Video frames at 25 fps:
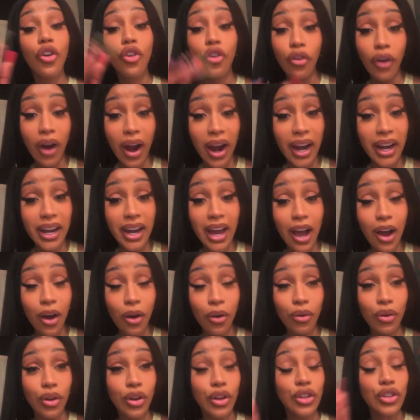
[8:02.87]
Cry it
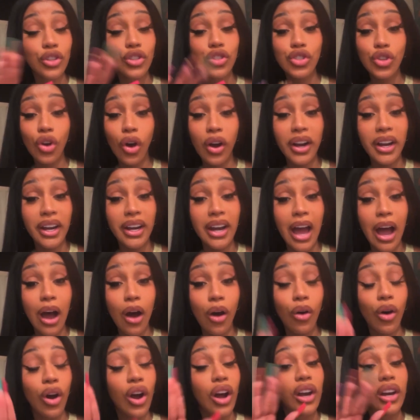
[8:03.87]
out. Talk it
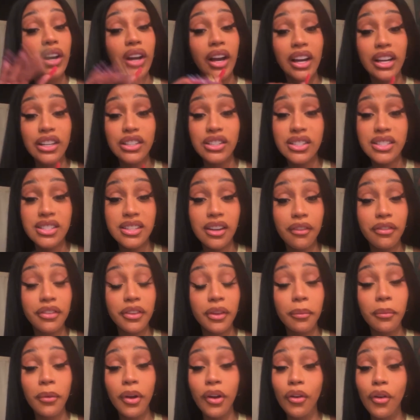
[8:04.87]
out. Look at yourself
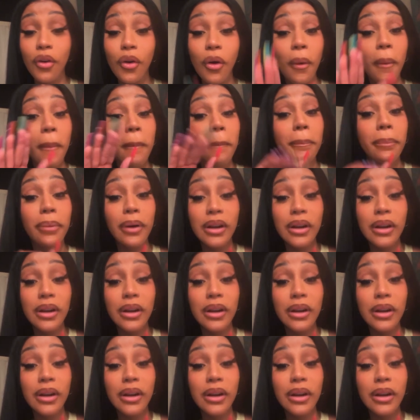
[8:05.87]
in the mirror.